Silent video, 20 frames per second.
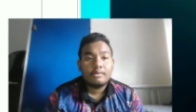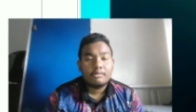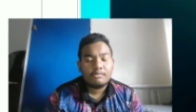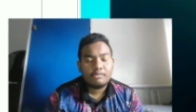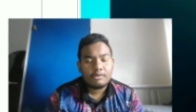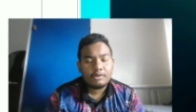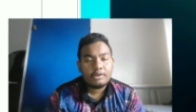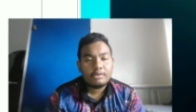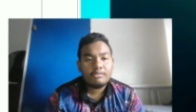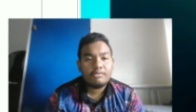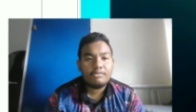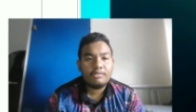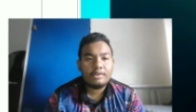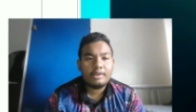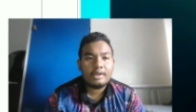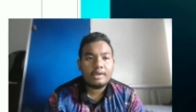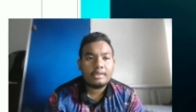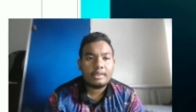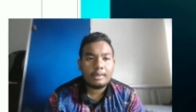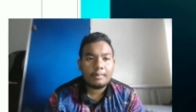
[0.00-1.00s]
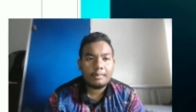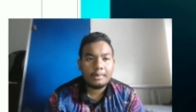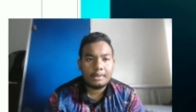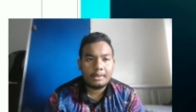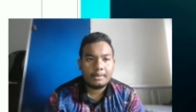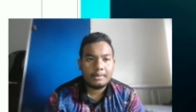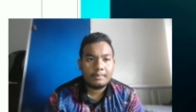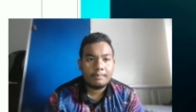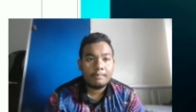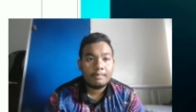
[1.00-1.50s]
for the filler
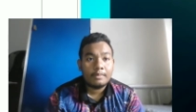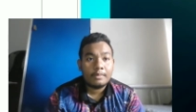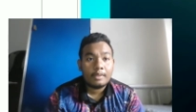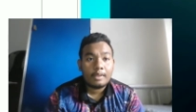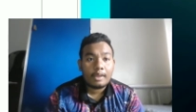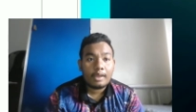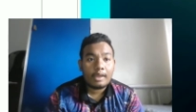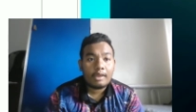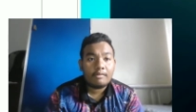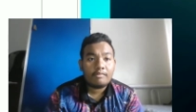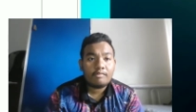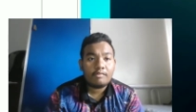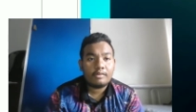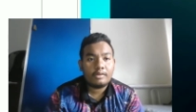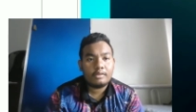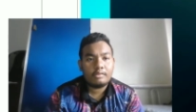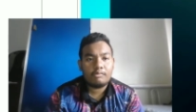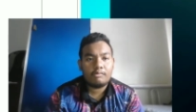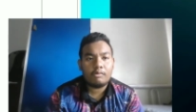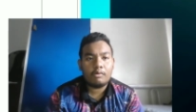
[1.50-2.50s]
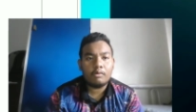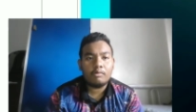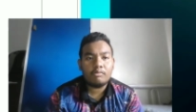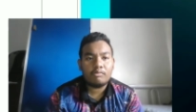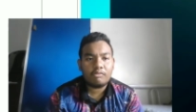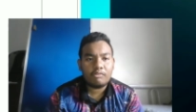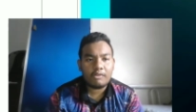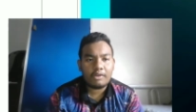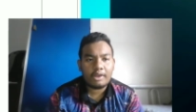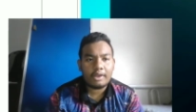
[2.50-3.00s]
table, F is for
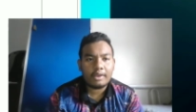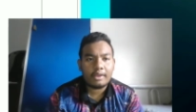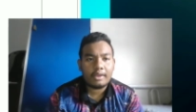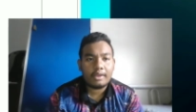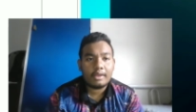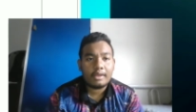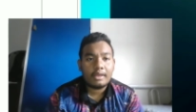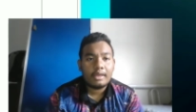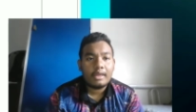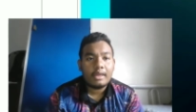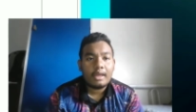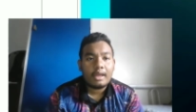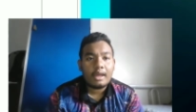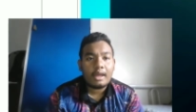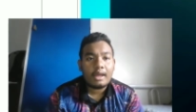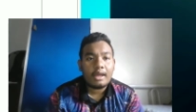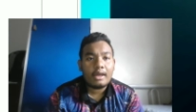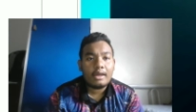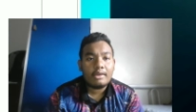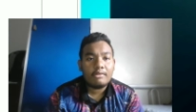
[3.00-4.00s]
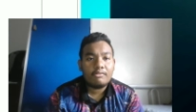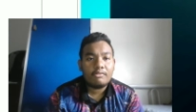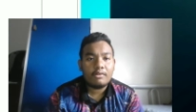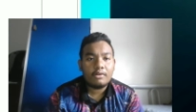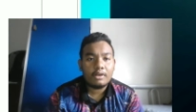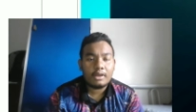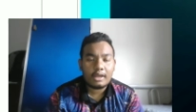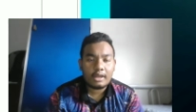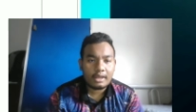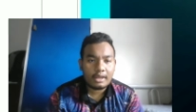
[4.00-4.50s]
fact, I
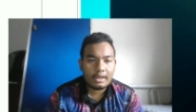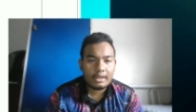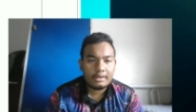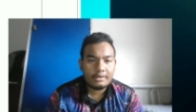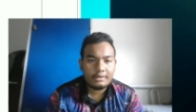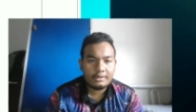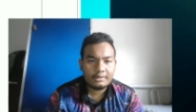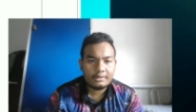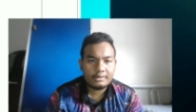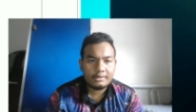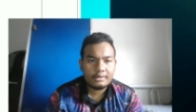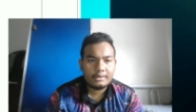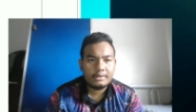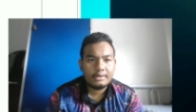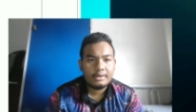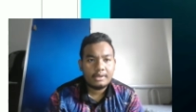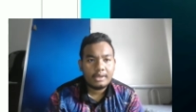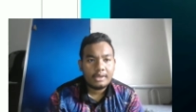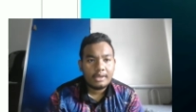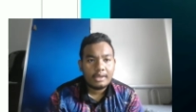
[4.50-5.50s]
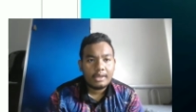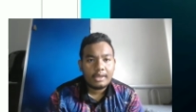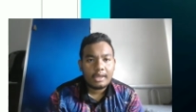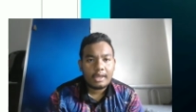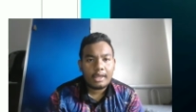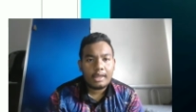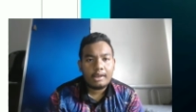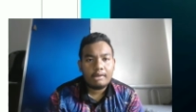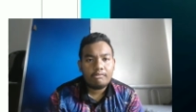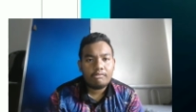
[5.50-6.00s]
for idea,
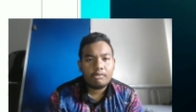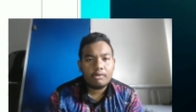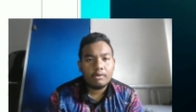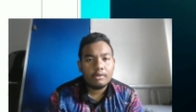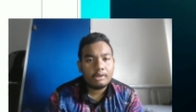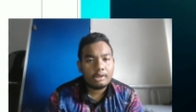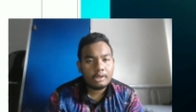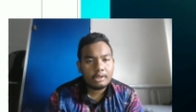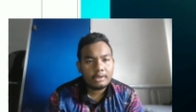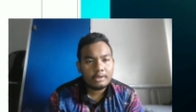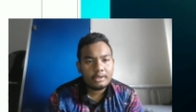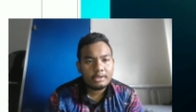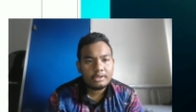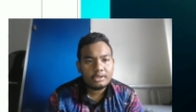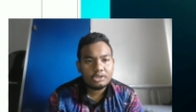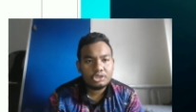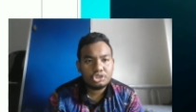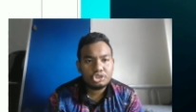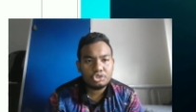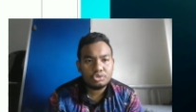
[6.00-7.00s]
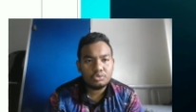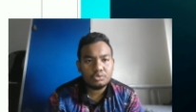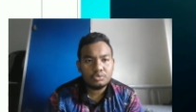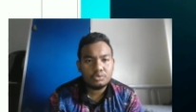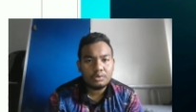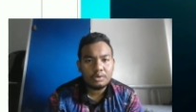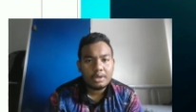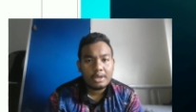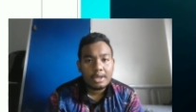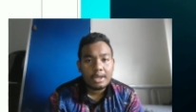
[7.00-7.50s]
L for learning
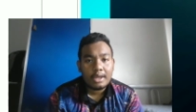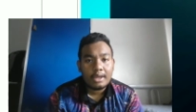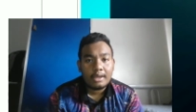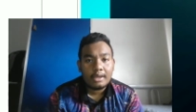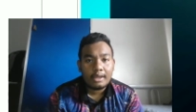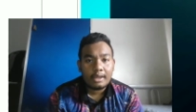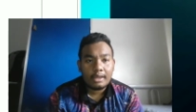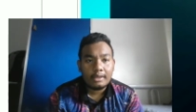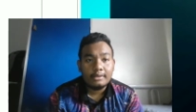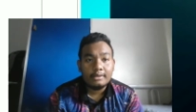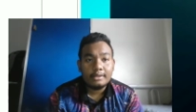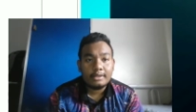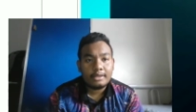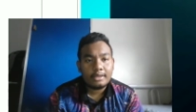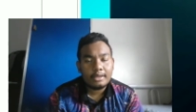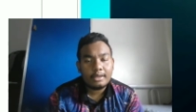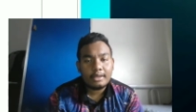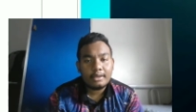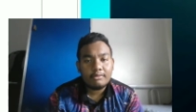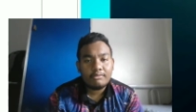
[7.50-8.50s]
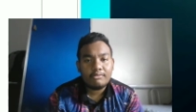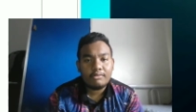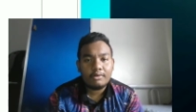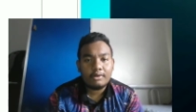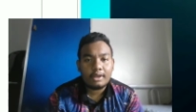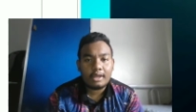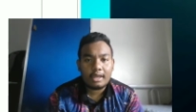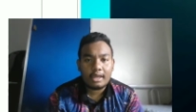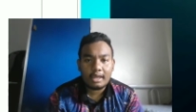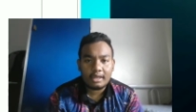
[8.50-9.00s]
issue, and A
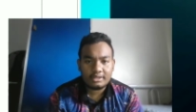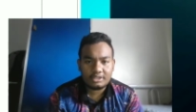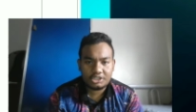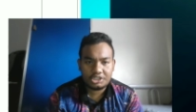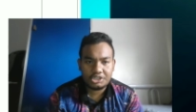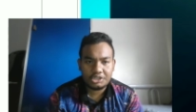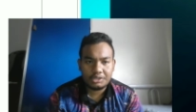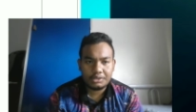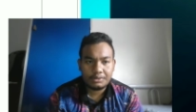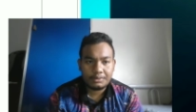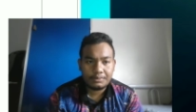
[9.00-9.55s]
for action.